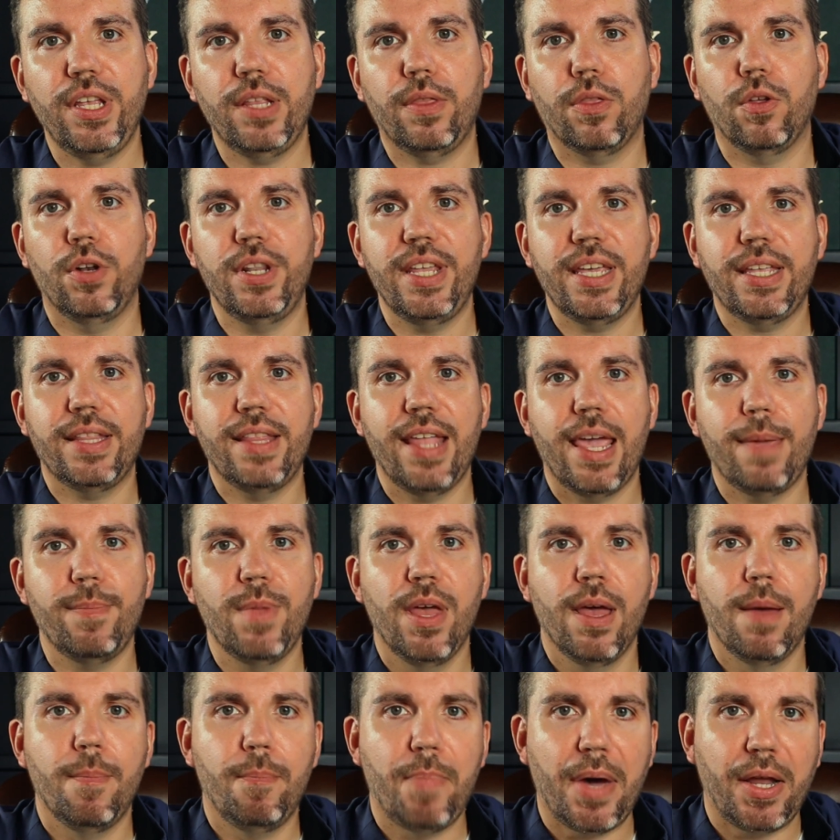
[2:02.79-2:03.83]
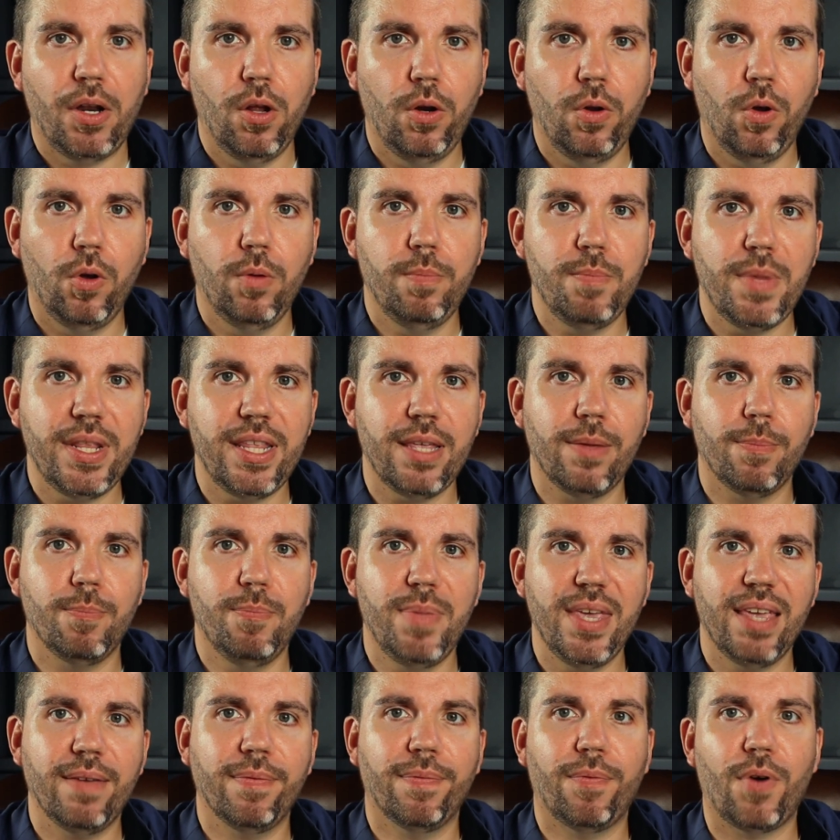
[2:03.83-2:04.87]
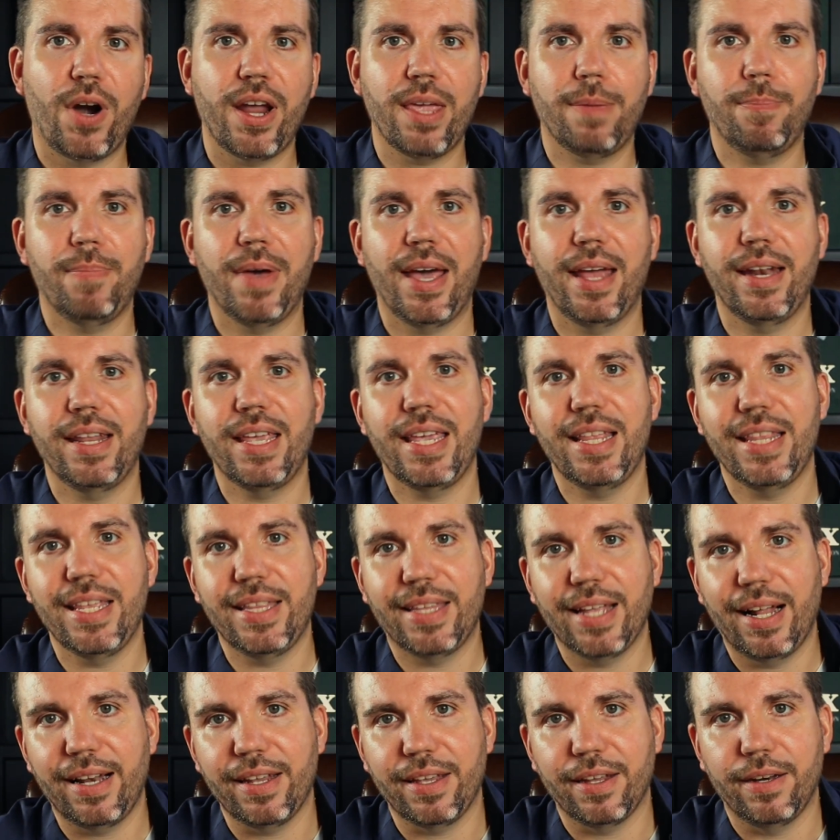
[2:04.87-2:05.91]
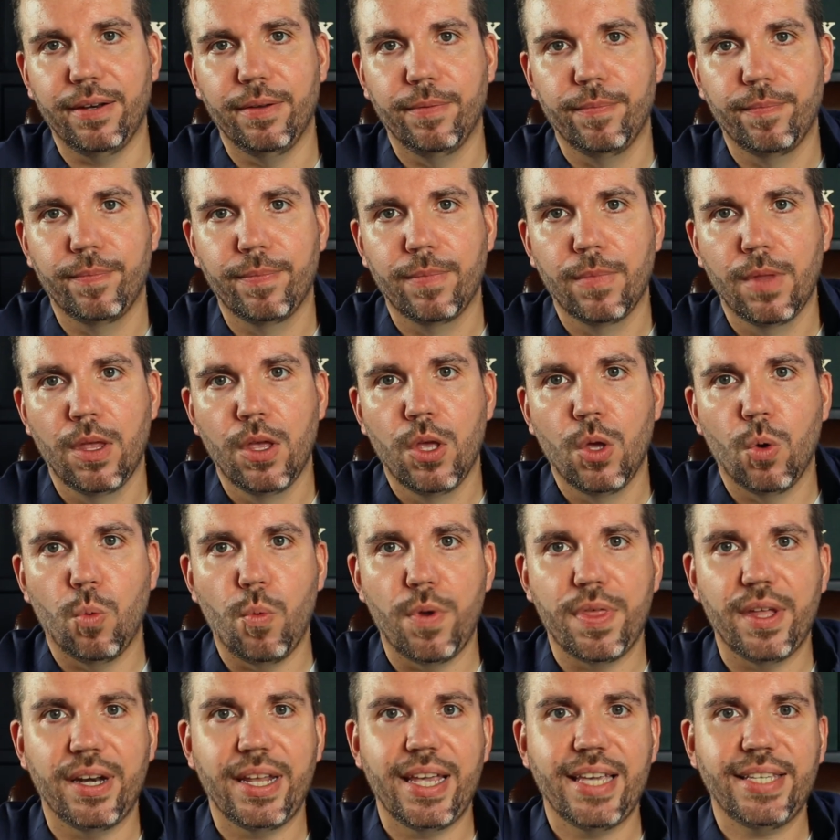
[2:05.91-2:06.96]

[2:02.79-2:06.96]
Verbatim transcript: it the nickname Padellone, meaning big fried pan in Italian. With an